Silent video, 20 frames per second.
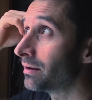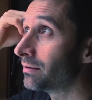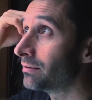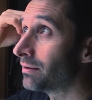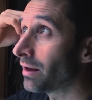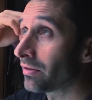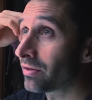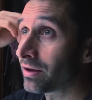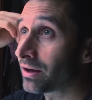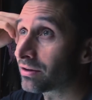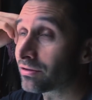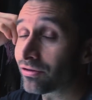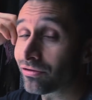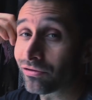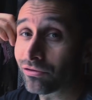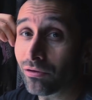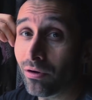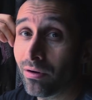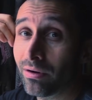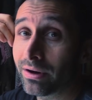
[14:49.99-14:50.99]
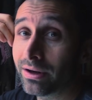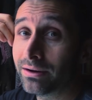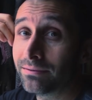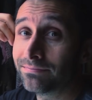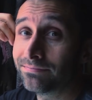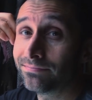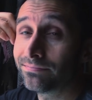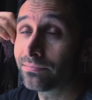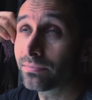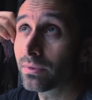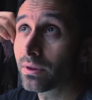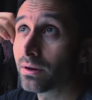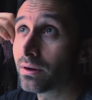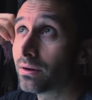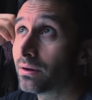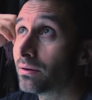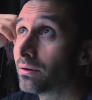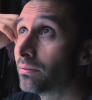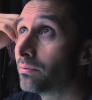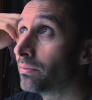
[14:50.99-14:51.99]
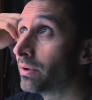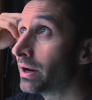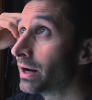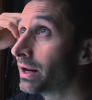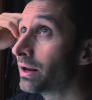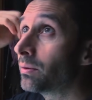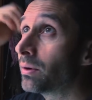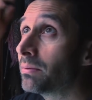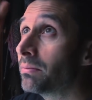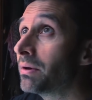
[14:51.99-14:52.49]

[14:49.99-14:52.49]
Nothing got destroyed, but anyway, it